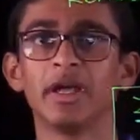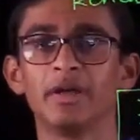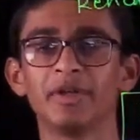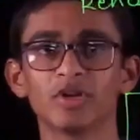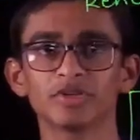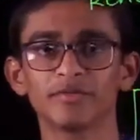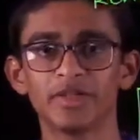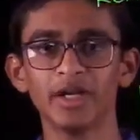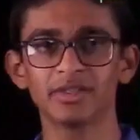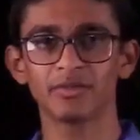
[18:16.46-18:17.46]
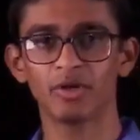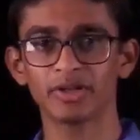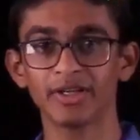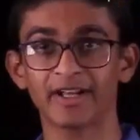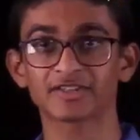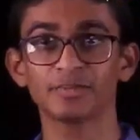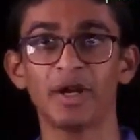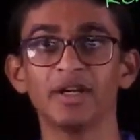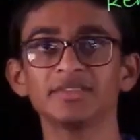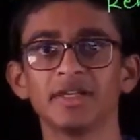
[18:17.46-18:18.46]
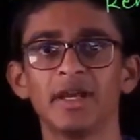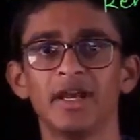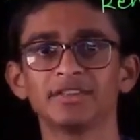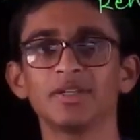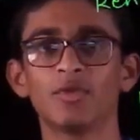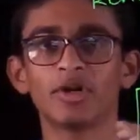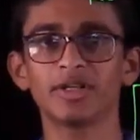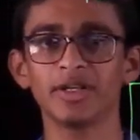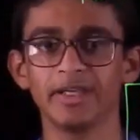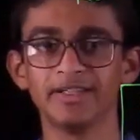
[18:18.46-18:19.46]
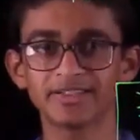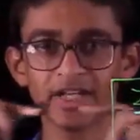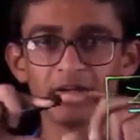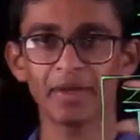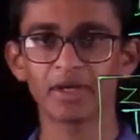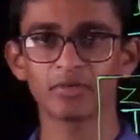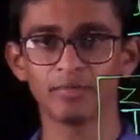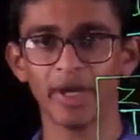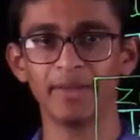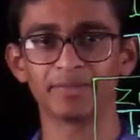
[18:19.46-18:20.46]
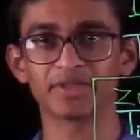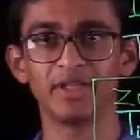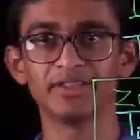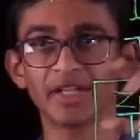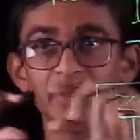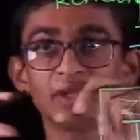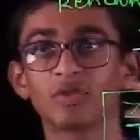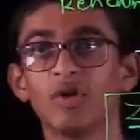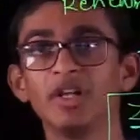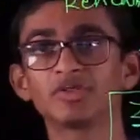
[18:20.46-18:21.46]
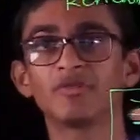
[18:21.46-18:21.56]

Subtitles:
and because of that the water expands. As the water inside my pipes, inside the coils